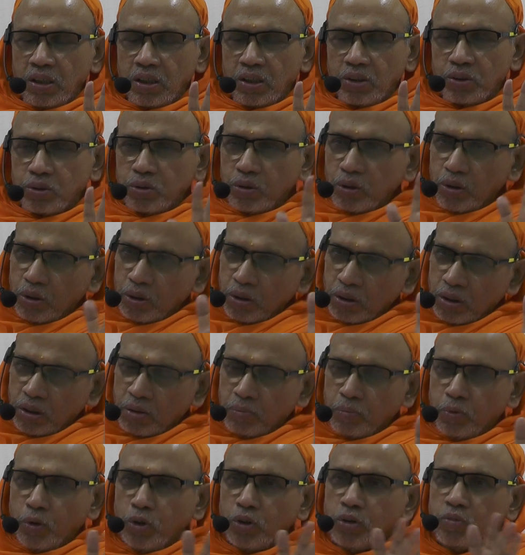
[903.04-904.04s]
So the
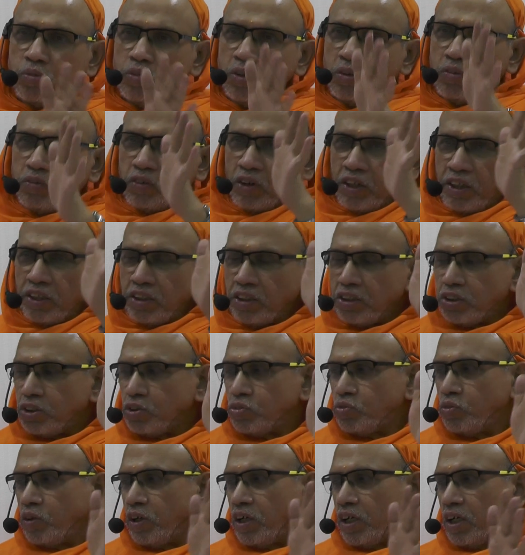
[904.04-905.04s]
boat will find
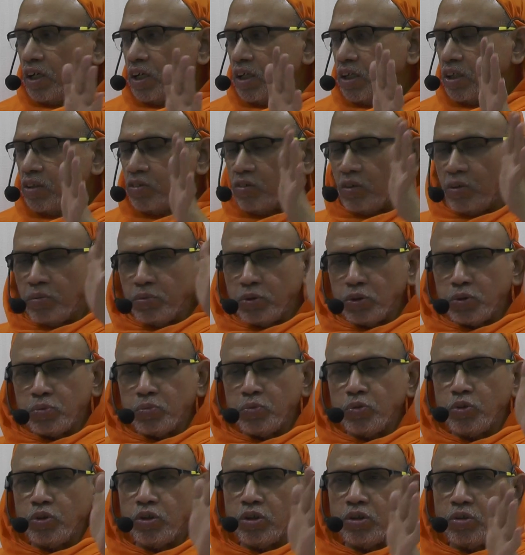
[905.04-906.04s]
its way. It will be
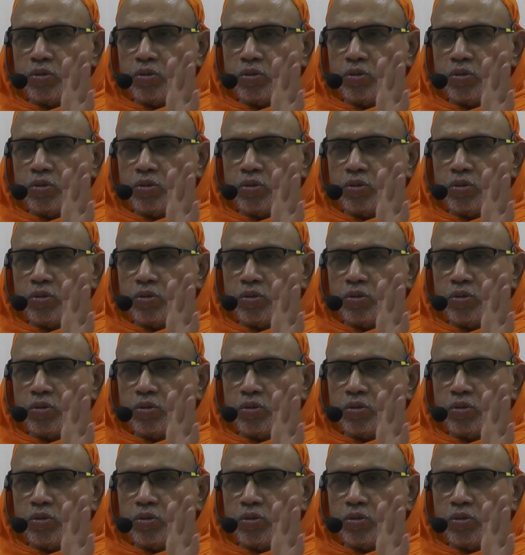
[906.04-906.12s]
smoothly